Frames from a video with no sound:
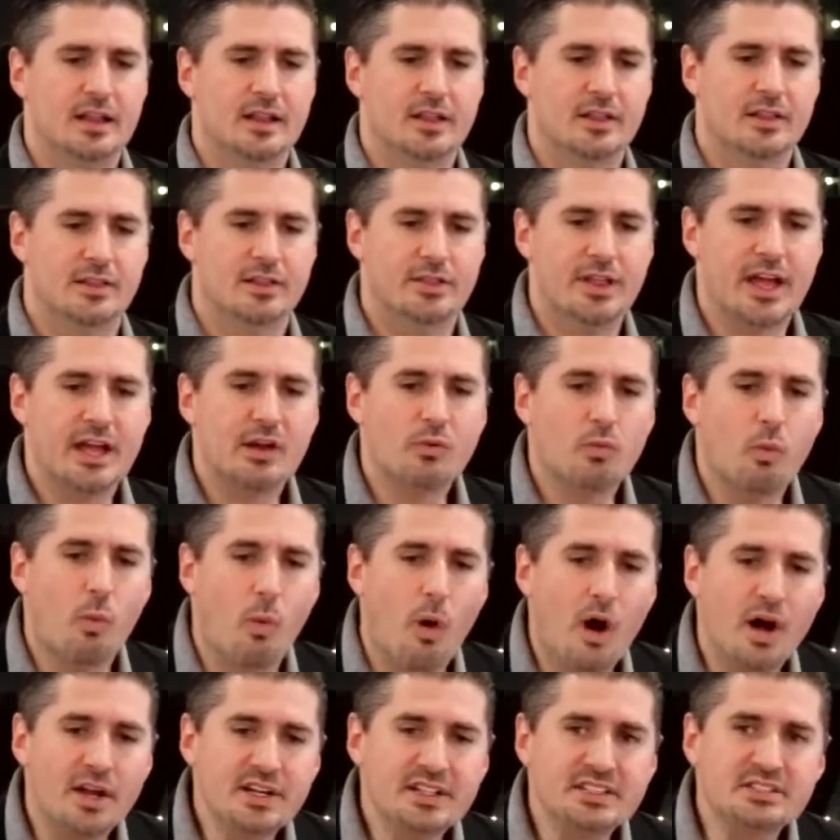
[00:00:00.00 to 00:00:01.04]
They
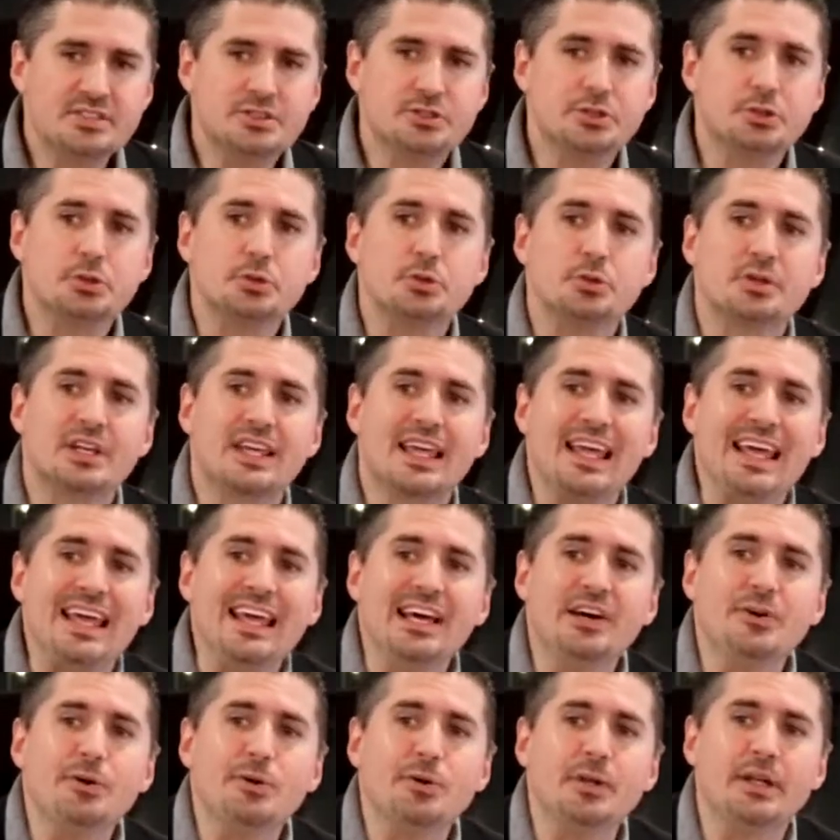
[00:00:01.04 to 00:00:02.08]
wanted to
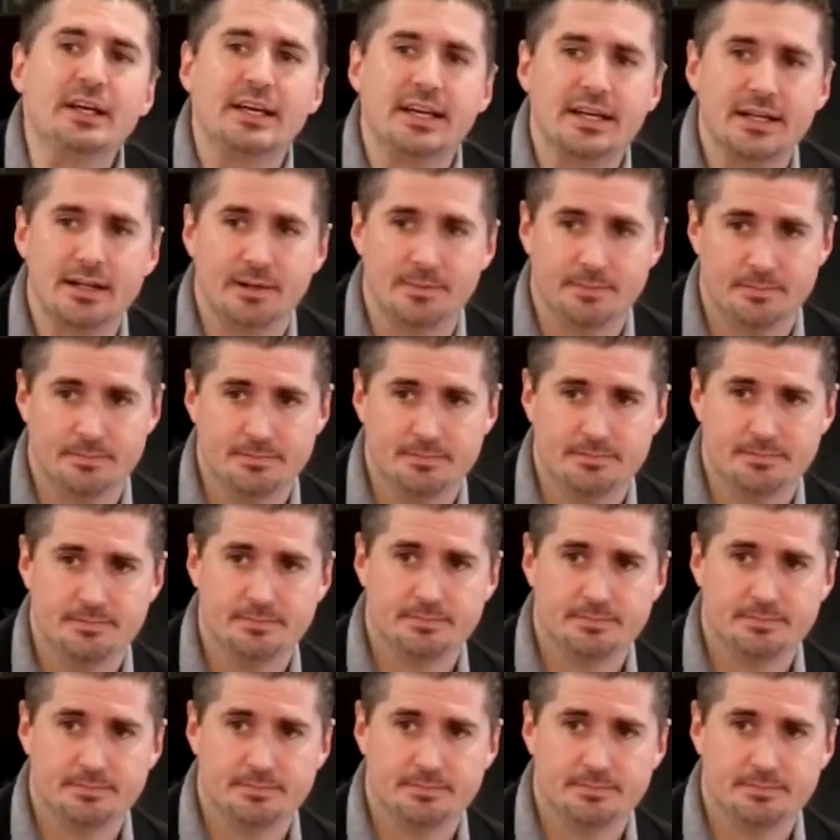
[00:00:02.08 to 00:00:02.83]
kill him.